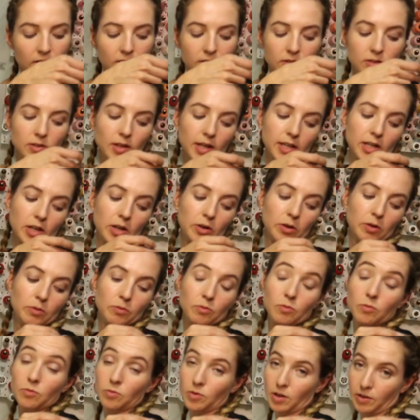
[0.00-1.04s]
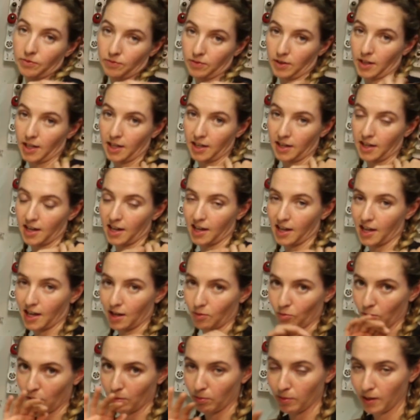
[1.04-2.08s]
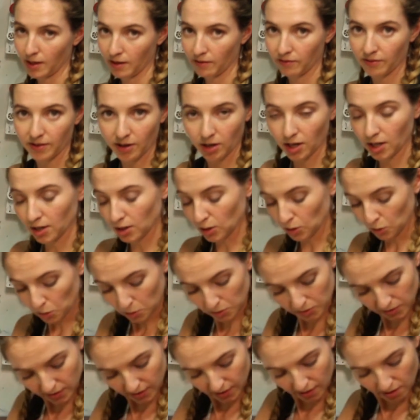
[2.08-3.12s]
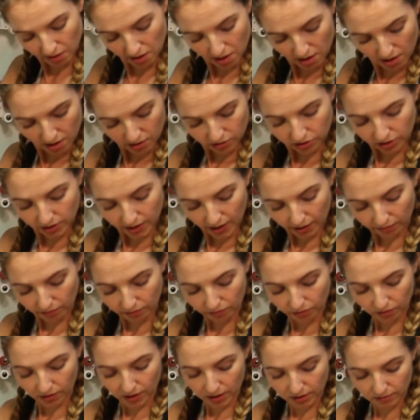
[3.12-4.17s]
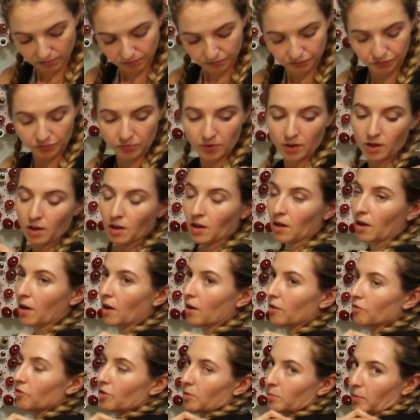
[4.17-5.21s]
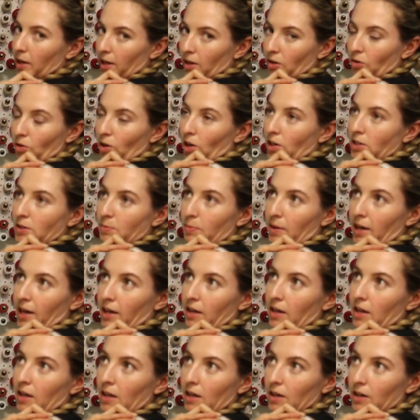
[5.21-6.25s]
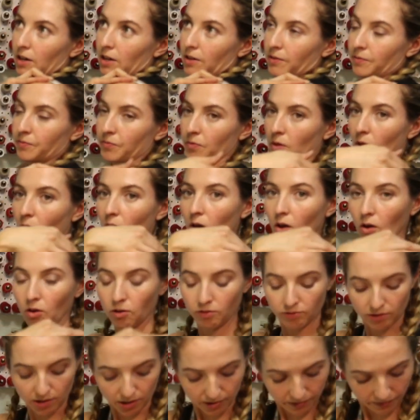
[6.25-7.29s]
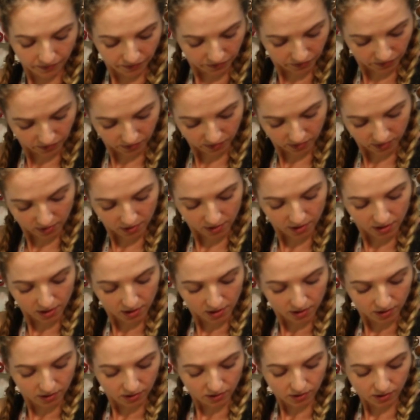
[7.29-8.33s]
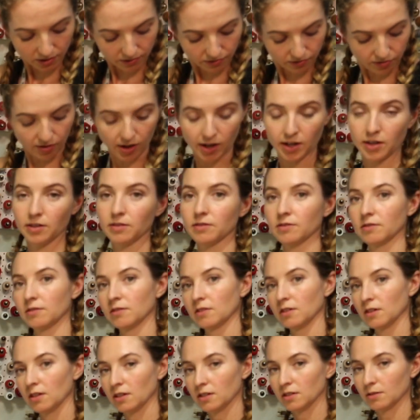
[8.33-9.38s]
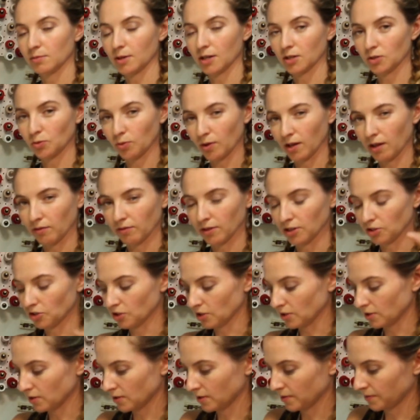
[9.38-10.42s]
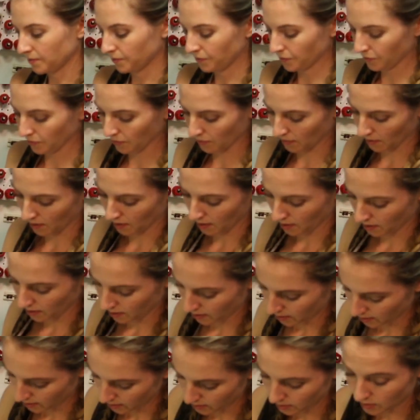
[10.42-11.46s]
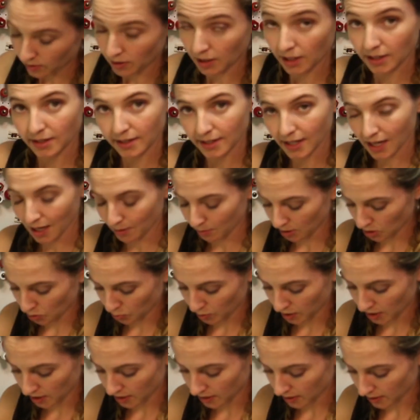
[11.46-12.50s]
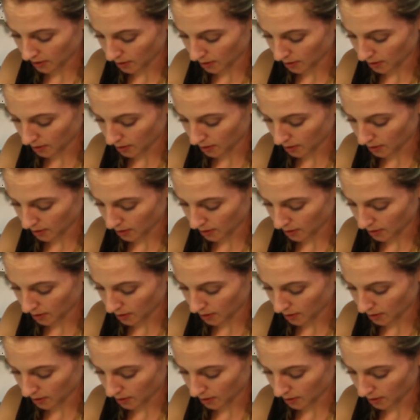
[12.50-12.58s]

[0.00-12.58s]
So I know roughly, again, we're being very loose, just having fun. From my cross back here over to the front is about 12 inches. So let's see how much we need to